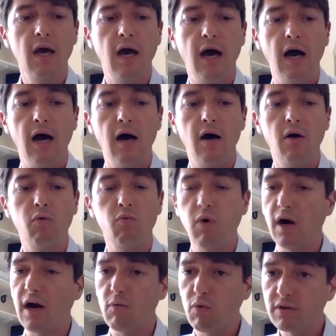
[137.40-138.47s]
uh,
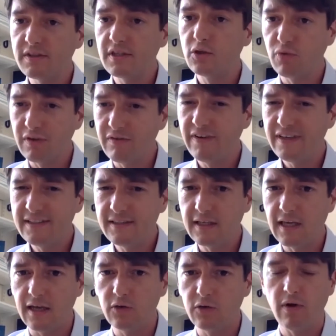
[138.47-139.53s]
where I wanted to
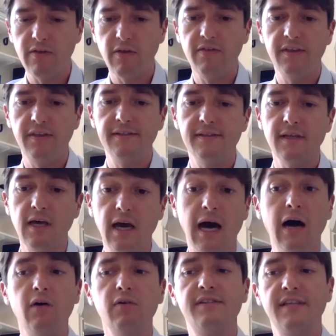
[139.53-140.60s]
investigate whether these
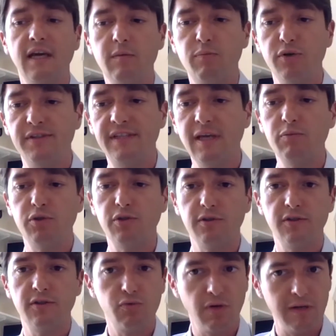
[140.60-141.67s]
outside
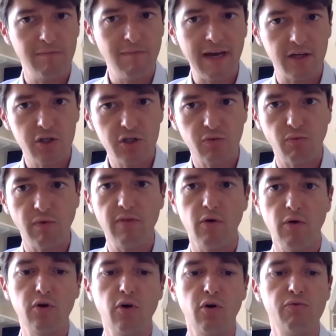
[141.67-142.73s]
perceptions really matched with the
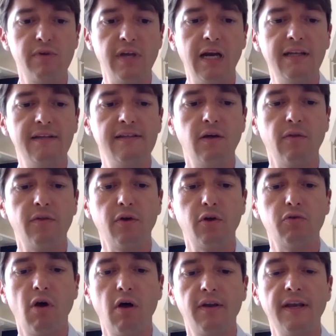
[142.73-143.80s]
local reality on the
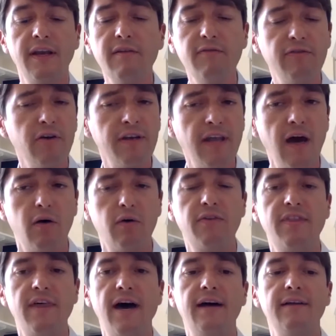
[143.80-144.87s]
ground. And I found out
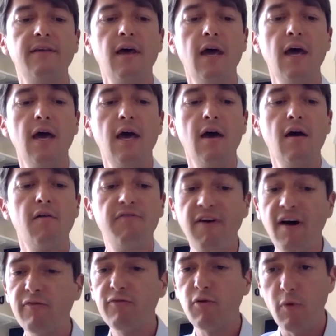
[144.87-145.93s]
that
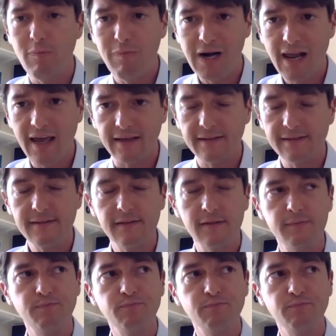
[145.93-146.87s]
far from a place